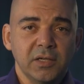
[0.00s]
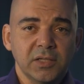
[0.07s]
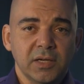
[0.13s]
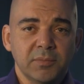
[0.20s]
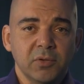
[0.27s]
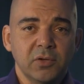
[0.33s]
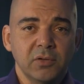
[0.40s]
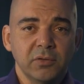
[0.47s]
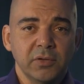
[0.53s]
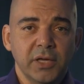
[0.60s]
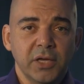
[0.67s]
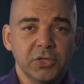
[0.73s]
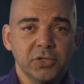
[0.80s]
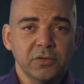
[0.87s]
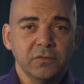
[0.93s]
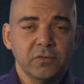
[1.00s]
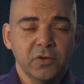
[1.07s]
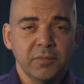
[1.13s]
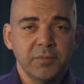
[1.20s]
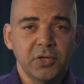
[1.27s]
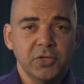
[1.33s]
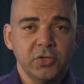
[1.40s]
anatomical location for
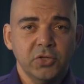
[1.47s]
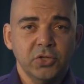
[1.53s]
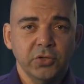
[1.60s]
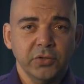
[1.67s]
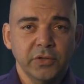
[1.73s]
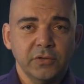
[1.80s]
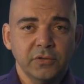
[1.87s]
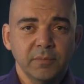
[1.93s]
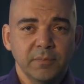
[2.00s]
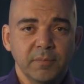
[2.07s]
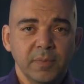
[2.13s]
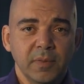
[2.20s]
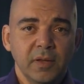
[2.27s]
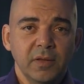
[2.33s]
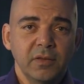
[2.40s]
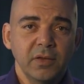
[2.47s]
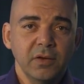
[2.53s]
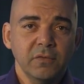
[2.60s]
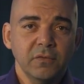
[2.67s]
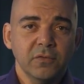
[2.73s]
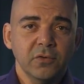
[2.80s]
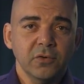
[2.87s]
a major joint.
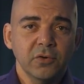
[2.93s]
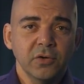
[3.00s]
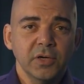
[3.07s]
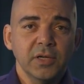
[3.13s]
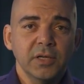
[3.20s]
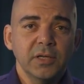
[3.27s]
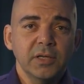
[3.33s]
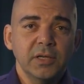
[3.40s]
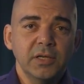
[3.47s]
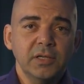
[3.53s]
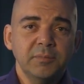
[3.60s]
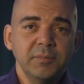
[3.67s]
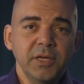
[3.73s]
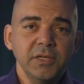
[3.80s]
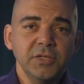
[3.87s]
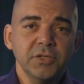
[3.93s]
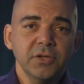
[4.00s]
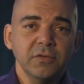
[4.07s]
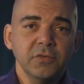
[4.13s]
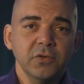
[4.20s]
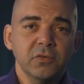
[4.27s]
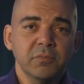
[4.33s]
Therefore, It may
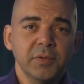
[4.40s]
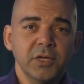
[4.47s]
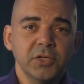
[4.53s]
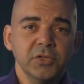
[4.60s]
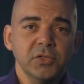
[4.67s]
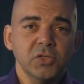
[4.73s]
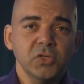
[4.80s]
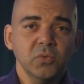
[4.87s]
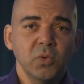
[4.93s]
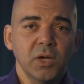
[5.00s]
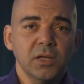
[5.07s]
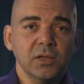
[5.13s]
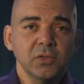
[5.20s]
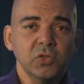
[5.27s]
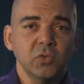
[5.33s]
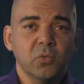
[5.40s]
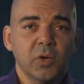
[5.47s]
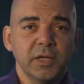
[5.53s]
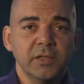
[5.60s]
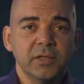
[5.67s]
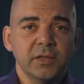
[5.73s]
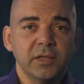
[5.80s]
serve your patients well to
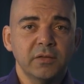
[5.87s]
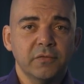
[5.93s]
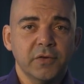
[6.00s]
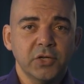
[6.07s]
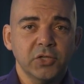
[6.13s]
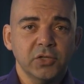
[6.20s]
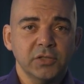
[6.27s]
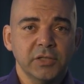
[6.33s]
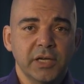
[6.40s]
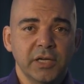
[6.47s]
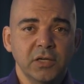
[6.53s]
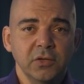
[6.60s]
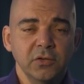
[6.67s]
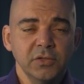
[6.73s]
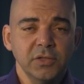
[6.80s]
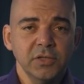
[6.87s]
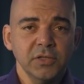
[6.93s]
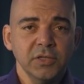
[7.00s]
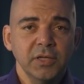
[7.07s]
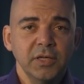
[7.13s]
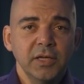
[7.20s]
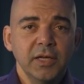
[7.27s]
widen the differential
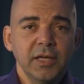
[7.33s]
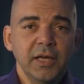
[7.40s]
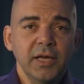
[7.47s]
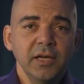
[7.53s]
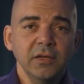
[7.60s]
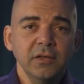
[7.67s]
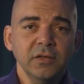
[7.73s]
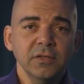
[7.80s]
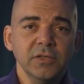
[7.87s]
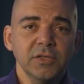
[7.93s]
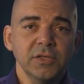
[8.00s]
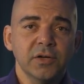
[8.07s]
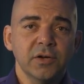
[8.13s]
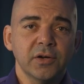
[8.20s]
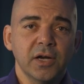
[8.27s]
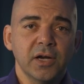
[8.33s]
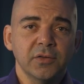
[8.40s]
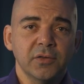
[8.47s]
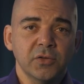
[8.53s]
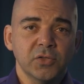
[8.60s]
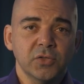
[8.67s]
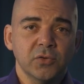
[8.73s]
diagnosis and consider
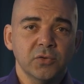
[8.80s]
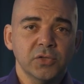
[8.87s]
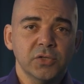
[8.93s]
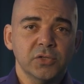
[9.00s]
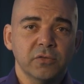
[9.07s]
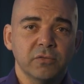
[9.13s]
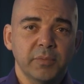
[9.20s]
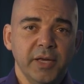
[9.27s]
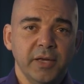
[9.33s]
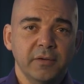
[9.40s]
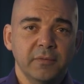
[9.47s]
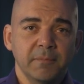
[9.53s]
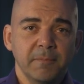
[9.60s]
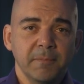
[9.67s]
other sources of pain.